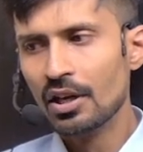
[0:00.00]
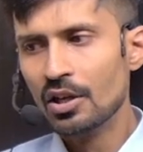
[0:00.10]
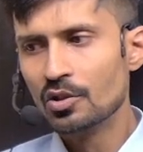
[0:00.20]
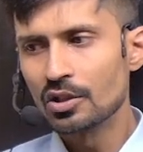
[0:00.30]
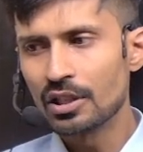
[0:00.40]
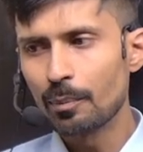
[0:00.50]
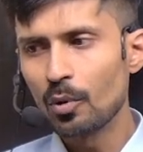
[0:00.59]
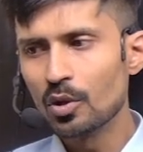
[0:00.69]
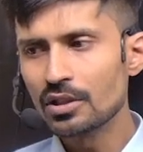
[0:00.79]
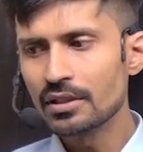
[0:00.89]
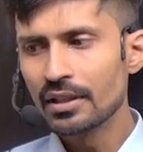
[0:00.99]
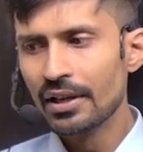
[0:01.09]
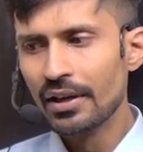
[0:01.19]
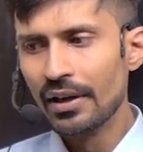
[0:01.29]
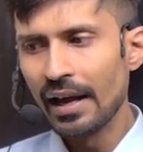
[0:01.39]
So suppose
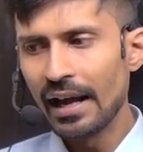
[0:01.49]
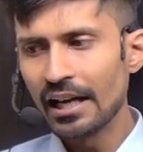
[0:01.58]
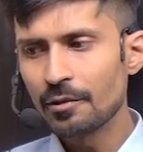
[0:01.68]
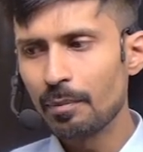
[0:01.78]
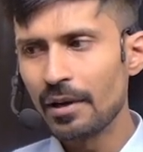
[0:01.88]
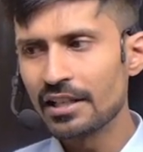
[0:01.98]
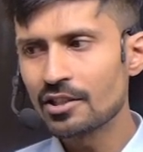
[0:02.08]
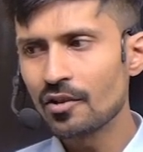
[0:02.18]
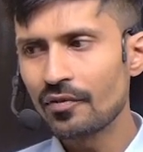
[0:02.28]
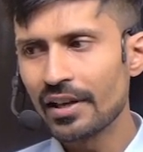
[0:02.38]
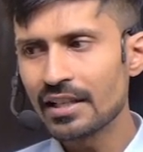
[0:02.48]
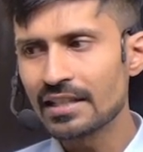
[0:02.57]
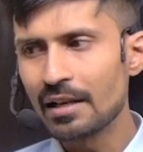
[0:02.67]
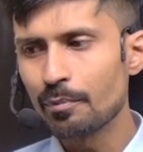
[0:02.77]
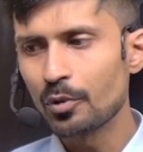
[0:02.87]
at place of x I
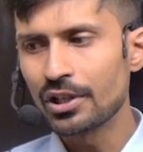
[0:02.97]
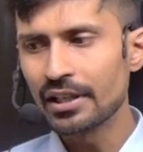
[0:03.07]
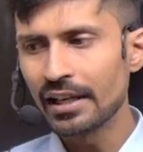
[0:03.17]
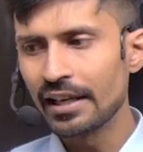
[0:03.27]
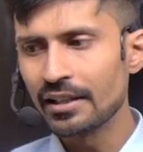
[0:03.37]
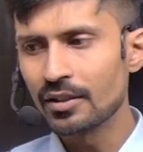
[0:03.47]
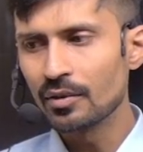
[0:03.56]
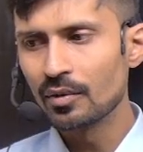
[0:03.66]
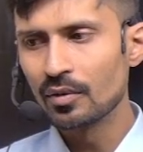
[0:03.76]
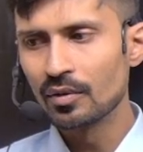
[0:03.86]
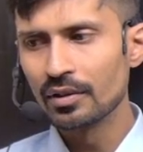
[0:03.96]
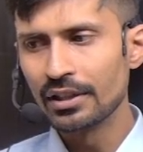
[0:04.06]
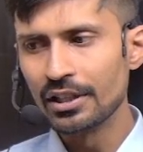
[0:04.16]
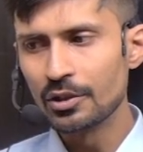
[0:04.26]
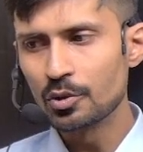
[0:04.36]
am putting 8
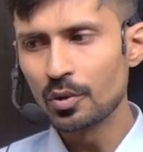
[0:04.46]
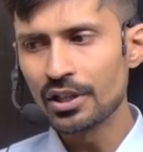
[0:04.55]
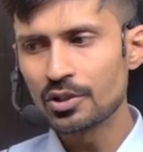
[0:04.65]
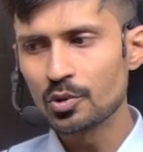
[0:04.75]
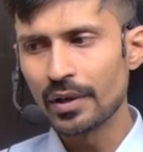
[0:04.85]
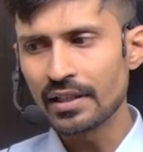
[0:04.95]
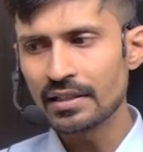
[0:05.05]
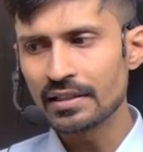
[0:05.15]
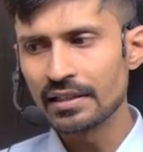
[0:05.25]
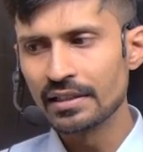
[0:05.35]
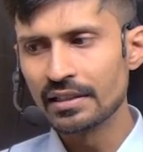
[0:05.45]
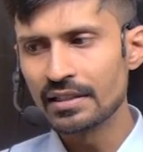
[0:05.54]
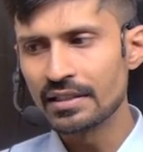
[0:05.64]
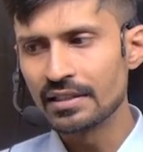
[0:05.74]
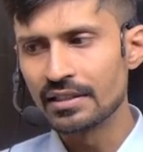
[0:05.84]
in 2 raised to x in this
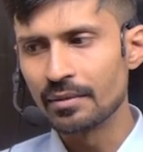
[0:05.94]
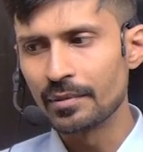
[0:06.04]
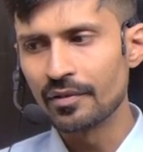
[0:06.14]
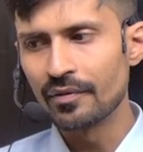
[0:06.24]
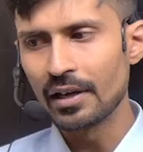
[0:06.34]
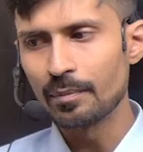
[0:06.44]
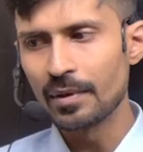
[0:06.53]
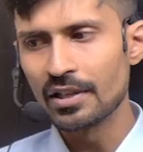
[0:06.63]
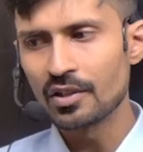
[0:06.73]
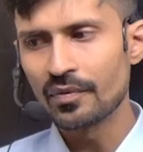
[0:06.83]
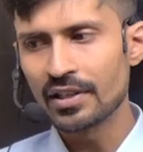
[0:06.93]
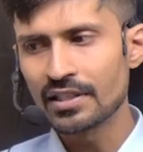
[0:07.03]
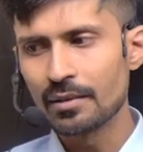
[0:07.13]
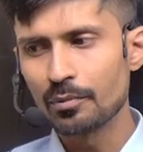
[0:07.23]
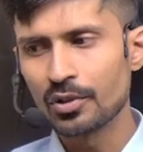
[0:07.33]
system. If at place of x I
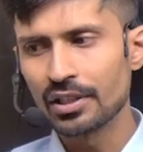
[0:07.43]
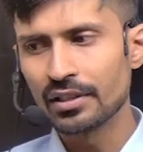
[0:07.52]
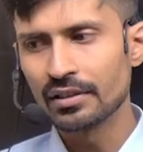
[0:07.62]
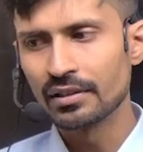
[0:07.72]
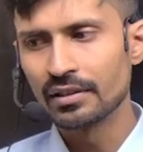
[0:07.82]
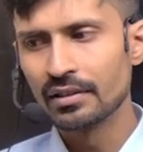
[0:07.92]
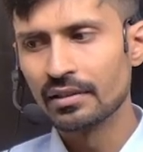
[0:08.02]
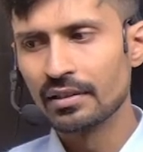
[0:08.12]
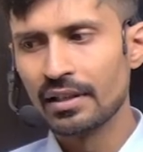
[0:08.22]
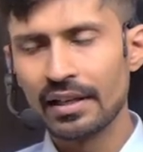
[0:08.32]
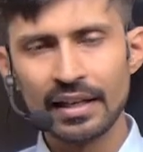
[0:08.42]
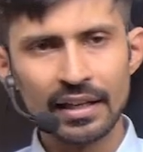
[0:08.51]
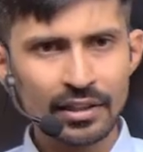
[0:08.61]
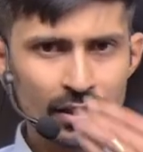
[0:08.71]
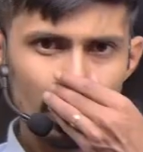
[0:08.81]
am putting
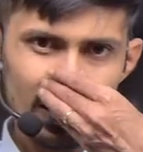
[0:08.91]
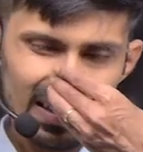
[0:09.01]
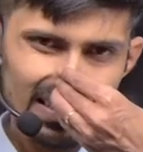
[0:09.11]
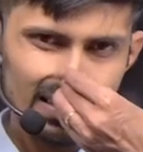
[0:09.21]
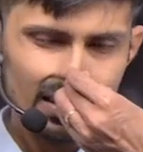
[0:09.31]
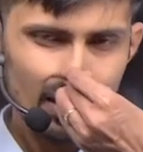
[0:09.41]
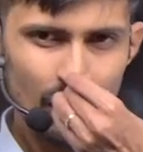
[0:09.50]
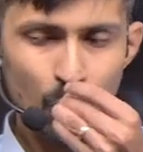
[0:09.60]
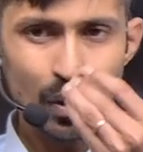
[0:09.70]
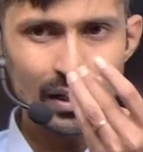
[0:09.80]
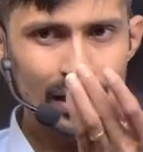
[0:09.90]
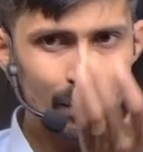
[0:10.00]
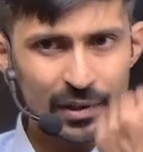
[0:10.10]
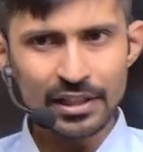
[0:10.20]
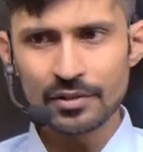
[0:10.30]
8, what number
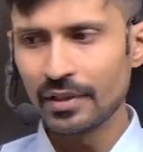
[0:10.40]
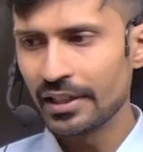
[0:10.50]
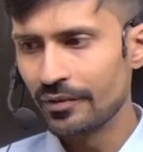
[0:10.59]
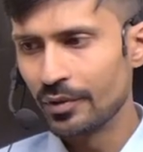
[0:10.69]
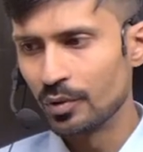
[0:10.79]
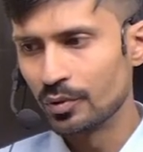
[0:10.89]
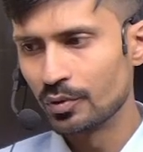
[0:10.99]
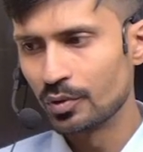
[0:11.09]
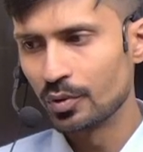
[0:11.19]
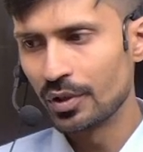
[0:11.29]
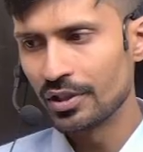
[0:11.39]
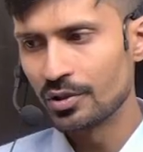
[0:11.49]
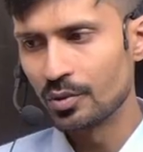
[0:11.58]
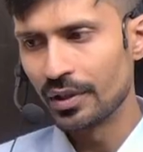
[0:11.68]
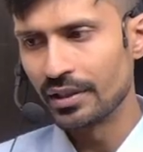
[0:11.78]
it will give you? 2 raised
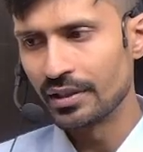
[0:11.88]
to 8.